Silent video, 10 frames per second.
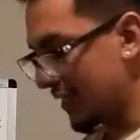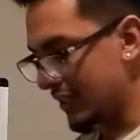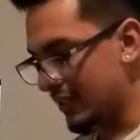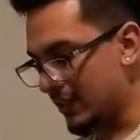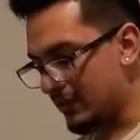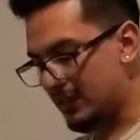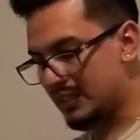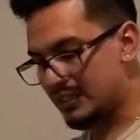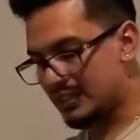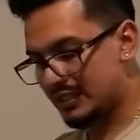Now
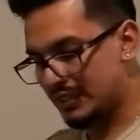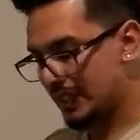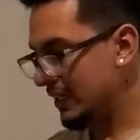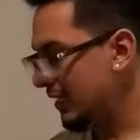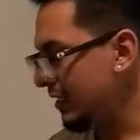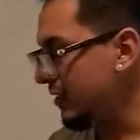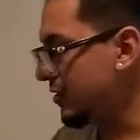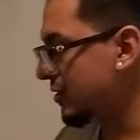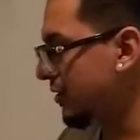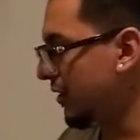there's
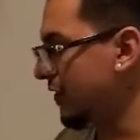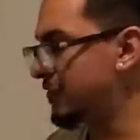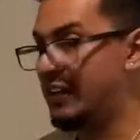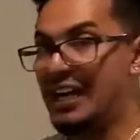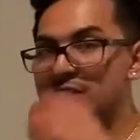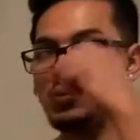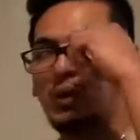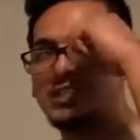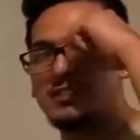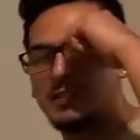a fast way
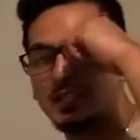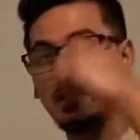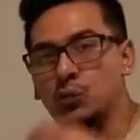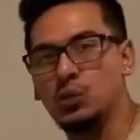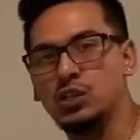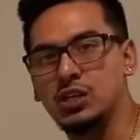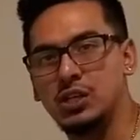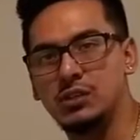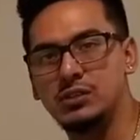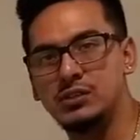to figure out what
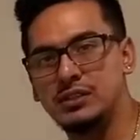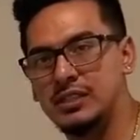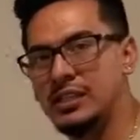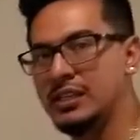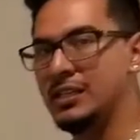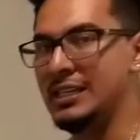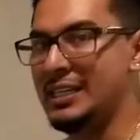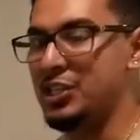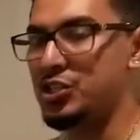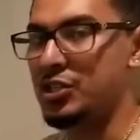color
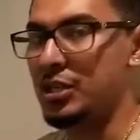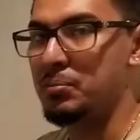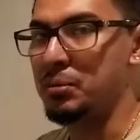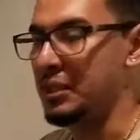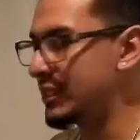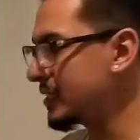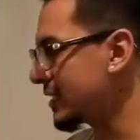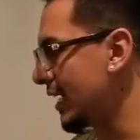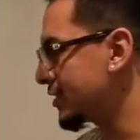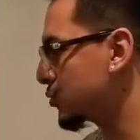each number is.
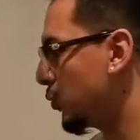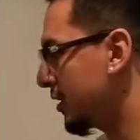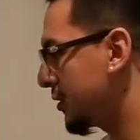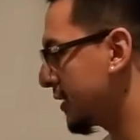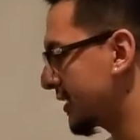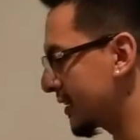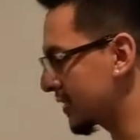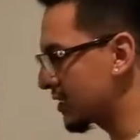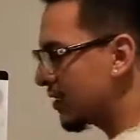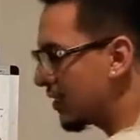I just wanted you to get the
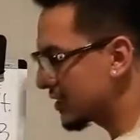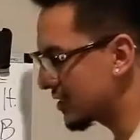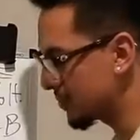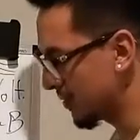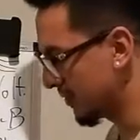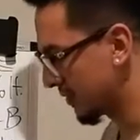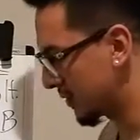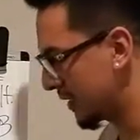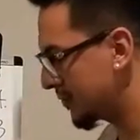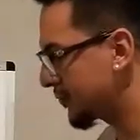concept of it,
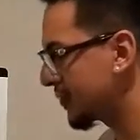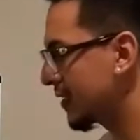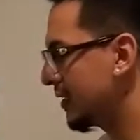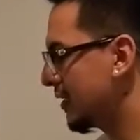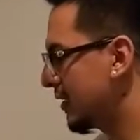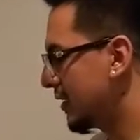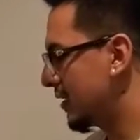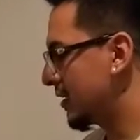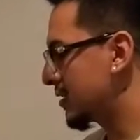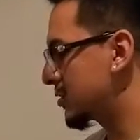okay?
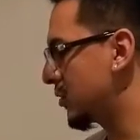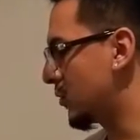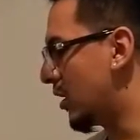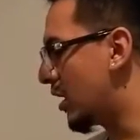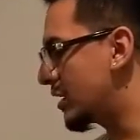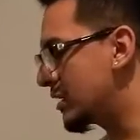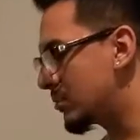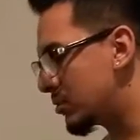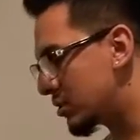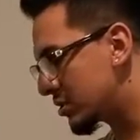So odd
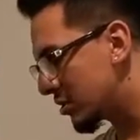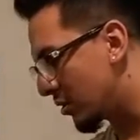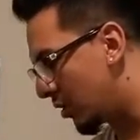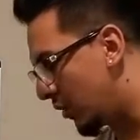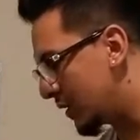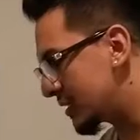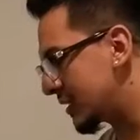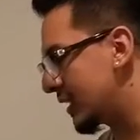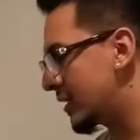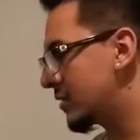numbers are always
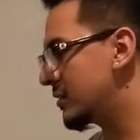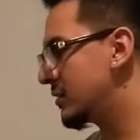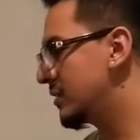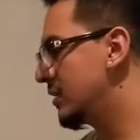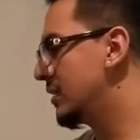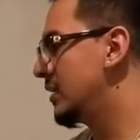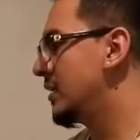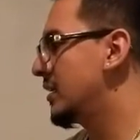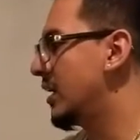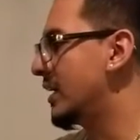together.
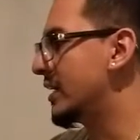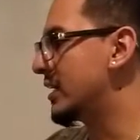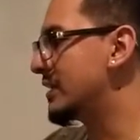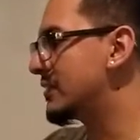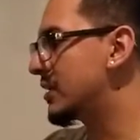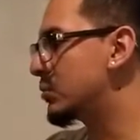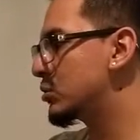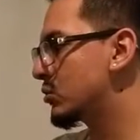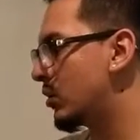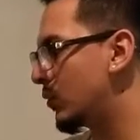Even numbers
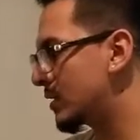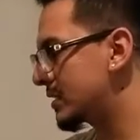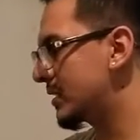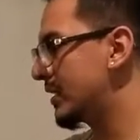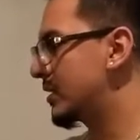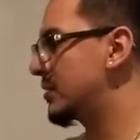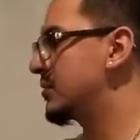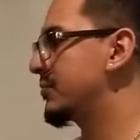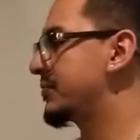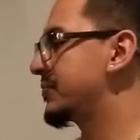are always together.